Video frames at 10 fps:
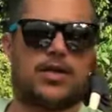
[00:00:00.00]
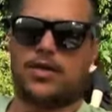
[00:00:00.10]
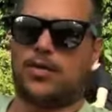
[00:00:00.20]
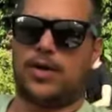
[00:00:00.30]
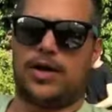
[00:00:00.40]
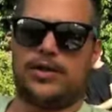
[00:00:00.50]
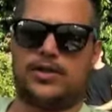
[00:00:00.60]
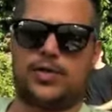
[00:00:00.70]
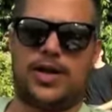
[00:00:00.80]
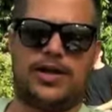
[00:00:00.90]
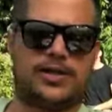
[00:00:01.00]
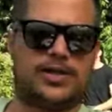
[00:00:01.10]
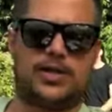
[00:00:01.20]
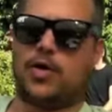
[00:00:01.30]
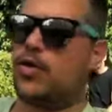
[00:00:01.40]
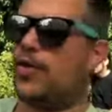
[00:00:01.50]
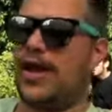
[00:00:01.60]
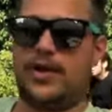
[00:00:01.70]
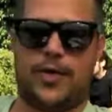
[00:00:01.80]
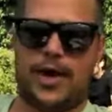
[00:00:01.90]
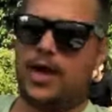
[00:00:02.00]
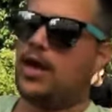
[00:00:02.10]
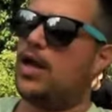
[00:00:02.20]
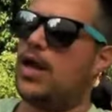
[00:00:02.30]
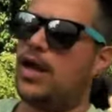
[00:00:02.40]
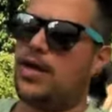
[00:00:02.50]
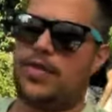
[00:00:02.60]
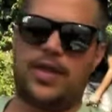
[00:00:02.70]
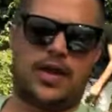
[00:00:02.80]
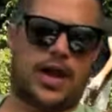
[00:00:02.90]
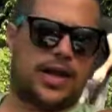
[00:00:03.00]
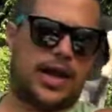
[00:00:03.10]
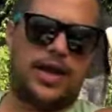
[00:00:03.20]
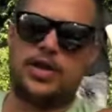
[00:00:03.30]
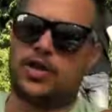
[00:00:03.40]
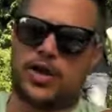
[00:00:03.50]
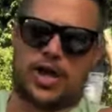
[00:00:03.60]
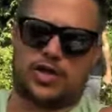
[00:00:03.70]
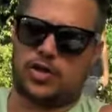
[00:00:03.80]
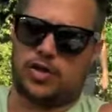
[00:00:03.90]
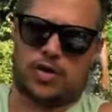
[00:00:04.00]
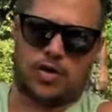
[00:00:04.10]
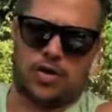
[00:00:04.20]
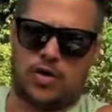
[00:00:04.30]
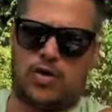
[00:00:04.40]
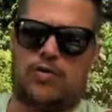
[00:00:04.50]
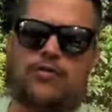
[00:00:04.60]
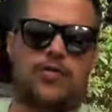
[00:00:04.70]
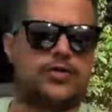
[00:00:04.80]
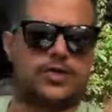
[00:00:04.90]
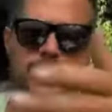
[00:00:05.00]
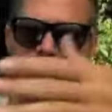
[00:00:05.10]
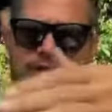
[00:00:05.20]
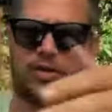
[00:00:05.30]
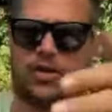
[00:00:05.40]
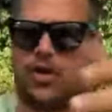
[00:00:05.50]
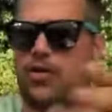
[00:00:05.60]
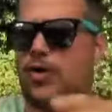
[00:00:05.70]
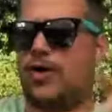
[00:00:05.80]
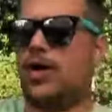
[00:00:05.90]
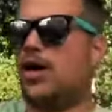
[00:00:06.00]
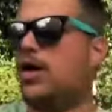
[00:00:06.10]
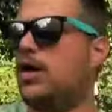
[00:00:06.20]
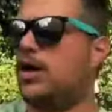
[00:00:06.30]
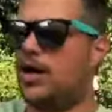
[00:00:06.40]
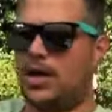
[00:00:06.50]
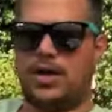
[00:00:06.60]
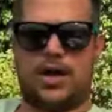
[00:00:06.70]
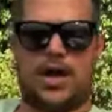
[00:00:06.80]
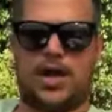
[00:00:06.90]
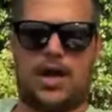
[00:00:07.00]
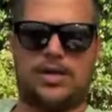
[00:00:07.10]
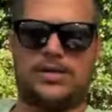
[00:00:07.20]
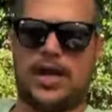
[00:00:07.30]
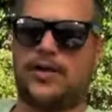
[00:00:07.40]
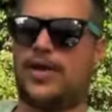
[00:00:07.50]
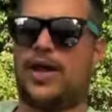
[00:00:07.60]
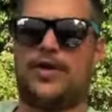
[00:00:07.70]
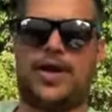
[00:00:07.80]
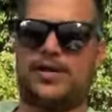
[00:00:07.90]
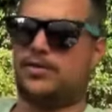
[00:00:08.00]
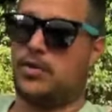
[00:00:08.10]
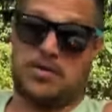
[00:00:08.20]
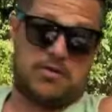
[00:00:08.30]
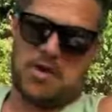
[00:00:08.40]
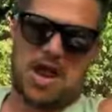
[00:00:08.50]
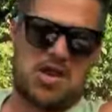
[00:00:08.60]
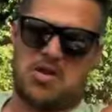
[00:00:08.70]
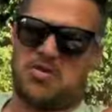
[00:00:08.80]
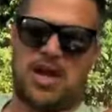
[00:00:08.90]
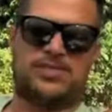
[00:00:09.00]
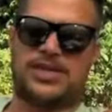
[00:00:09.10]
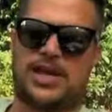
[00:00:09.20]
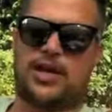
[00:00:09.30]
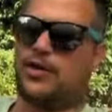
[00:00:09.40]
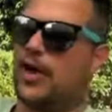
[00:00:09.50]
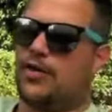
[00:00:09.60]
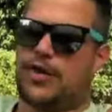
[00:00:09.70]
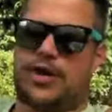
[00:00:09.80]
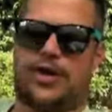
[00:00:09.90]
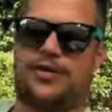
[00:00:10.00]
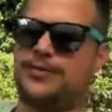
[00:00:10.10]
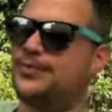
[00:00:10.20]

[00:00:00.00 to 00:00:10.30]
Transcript: so uh, Israel doesn't go there anyway. And I think like an international forces, you know, where in the sacred areas, whatever. I don't know. I'm secular. I don't care.